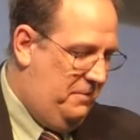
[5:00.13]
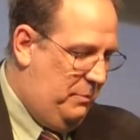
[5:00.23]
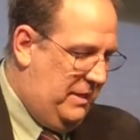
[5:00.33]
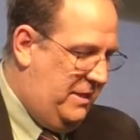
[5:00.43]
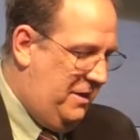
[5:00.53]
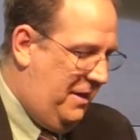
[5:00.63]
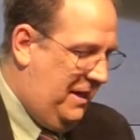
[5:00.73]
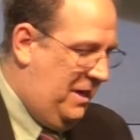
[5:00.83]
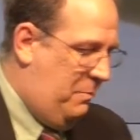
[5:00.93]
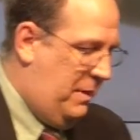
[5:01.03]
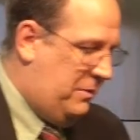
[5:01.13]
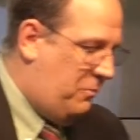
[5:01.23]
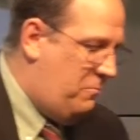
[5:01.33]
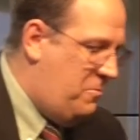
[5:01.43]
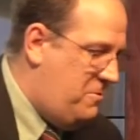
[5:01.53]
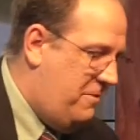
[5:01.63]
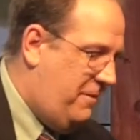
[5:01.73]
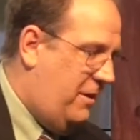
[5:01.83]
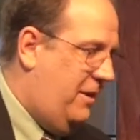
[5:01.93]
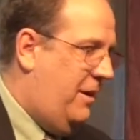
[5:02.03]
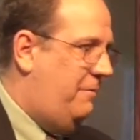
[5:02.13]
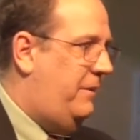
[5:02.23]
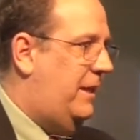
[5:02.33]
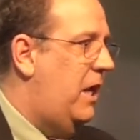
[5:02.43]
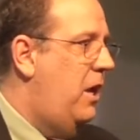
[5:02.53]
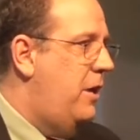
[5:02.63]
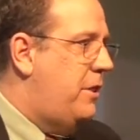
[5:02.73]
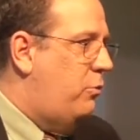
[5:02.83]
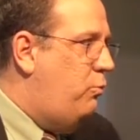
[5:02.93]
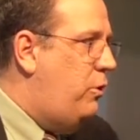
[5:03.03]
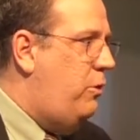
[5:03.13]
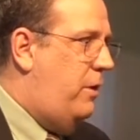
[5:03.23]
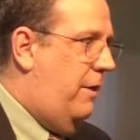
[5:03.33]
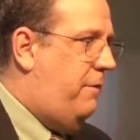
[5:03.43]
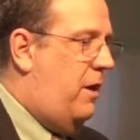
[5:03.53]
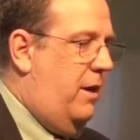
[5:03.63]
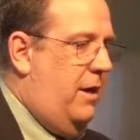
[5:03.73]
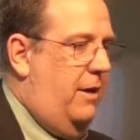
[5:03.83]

We've been talking about the root of all conflict. The root of all